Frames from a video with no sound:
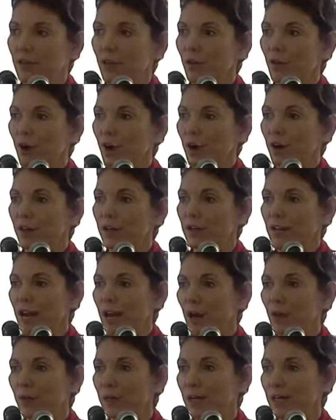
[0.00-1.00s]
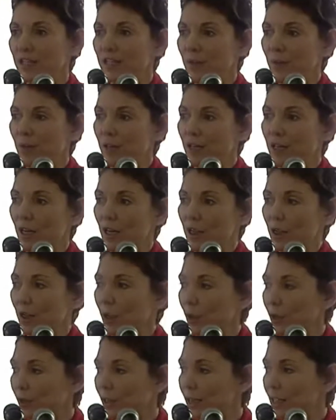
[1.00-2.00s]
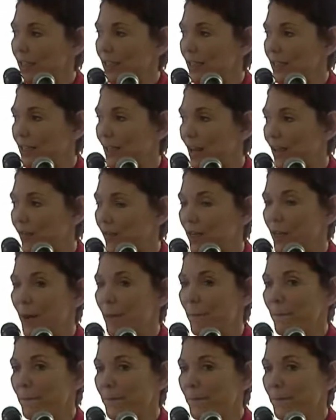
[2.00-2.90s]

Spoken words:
there are now an estimated 37